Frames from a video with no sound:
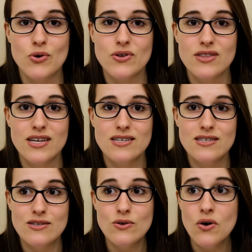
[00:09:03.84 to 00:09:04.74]
important thing to
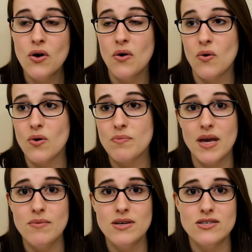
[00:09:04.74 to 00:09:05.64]
do, or
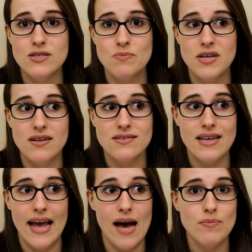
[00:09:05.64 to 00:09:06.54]
maybe just because
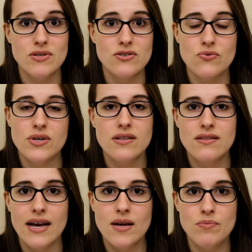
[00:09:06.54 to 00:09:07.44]
they happen to
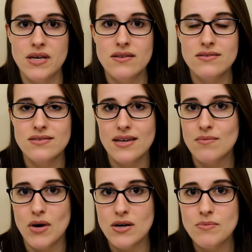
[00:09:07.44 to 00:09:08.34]
really like beans
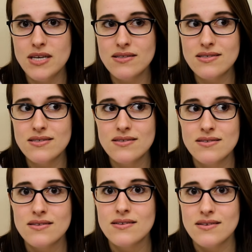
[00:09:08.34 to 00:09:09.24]
and mock meats?
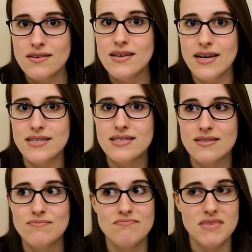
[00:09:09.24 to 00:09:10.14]

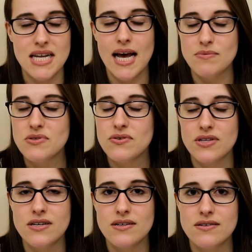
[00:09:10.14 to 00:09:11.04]
Yes, it
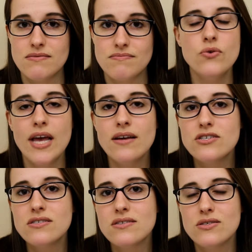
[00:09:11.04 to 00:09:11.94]
absolutely could. You can't
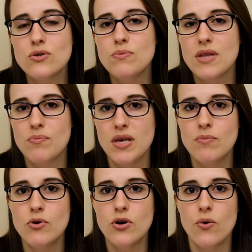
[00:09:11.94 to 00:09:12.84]
just assume that
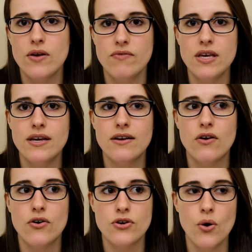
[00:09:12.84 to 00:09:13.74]
people going vegan
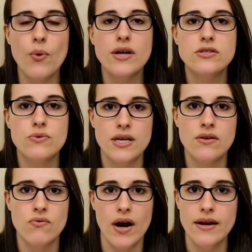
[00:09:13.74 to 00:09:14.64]
are going to
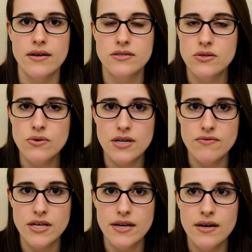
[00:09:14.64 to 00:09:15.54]
eat right
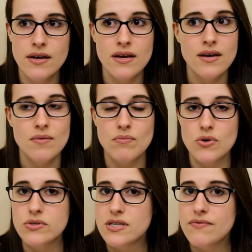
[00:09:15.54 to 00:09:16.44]
intuitively.
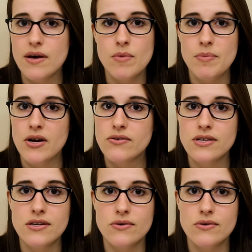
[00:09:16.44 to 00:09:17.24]
Most of them apparently